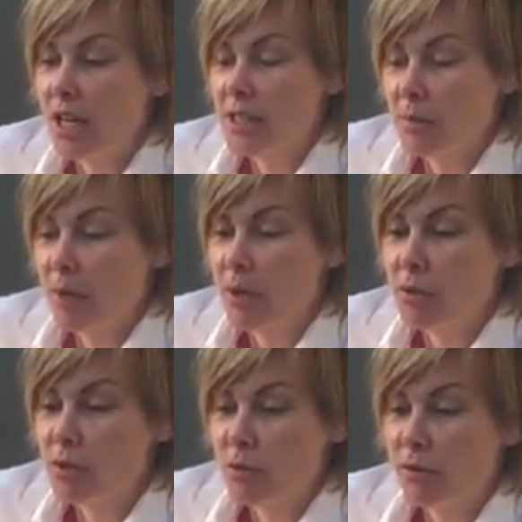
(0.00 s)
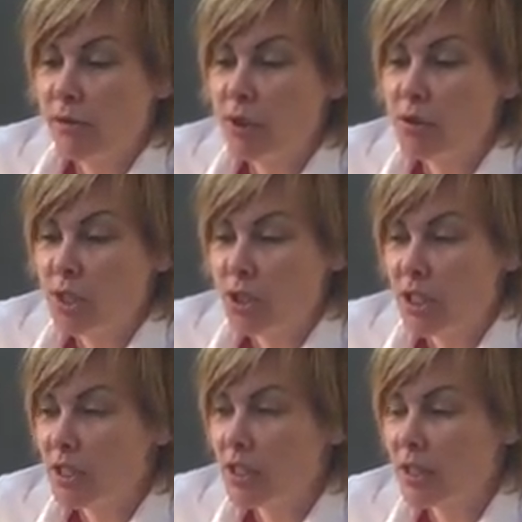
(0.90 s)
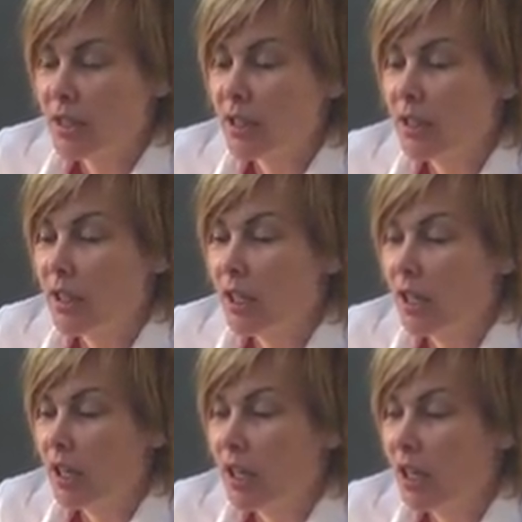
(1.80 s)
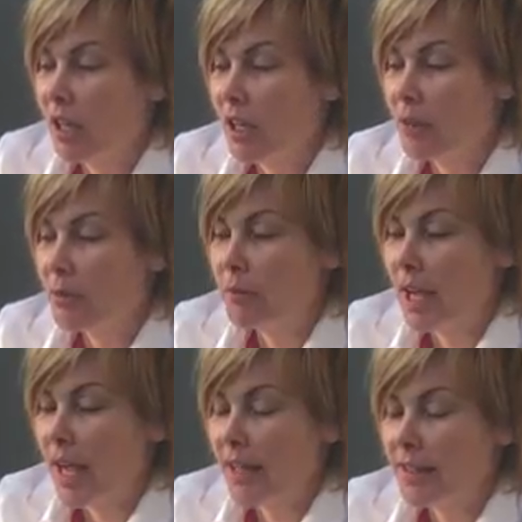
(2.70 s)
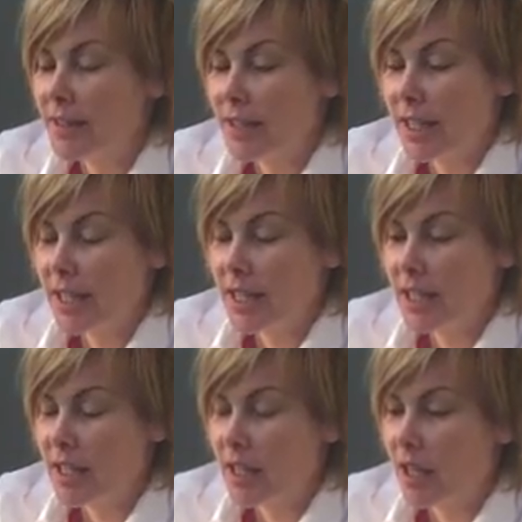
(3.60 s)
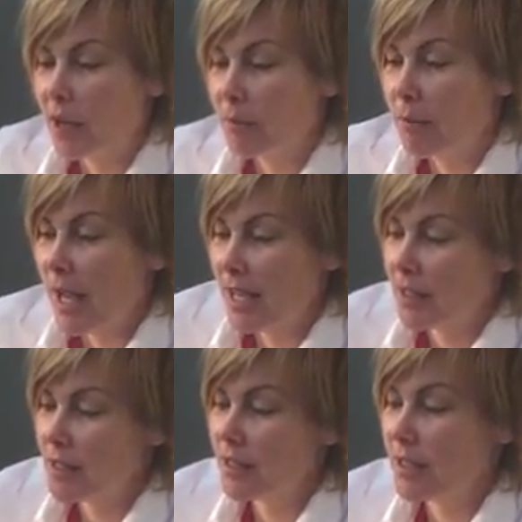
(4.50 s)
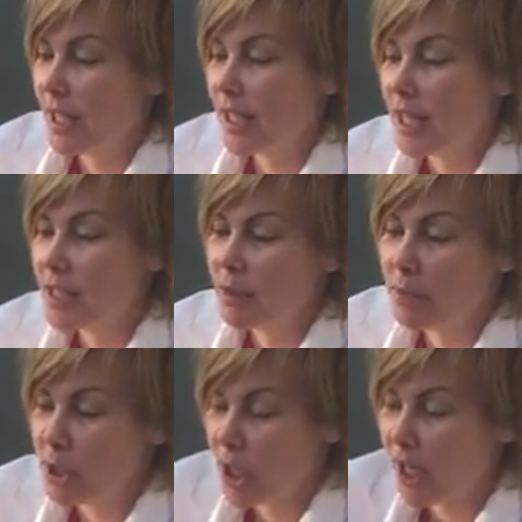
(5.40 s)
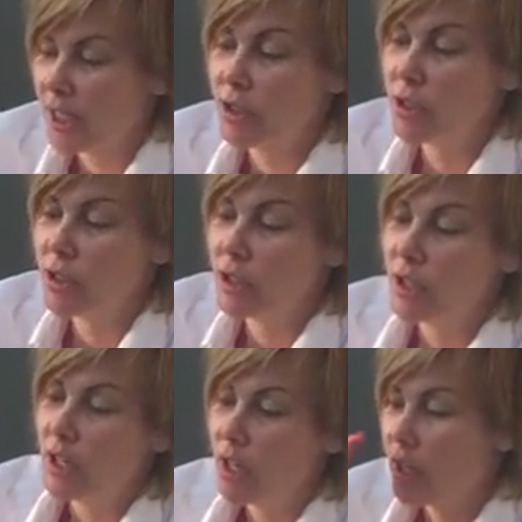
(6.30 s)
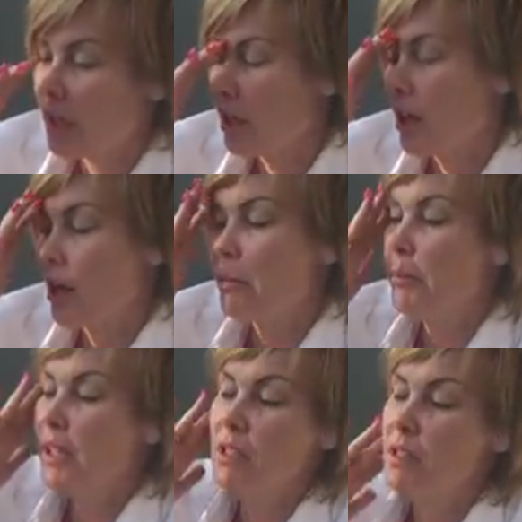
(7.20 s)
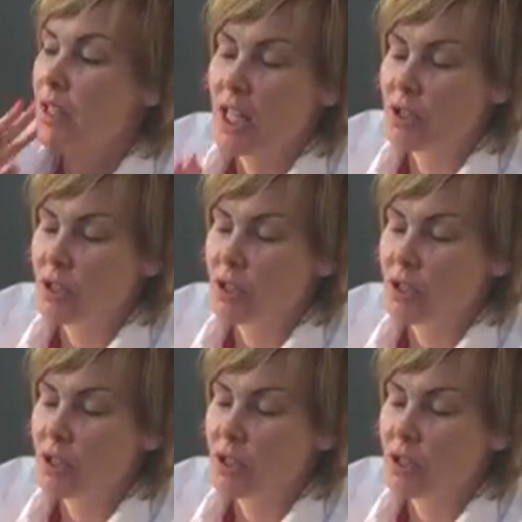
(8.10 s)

as opposed to a few dishes. And the pegs, they need to be changed because they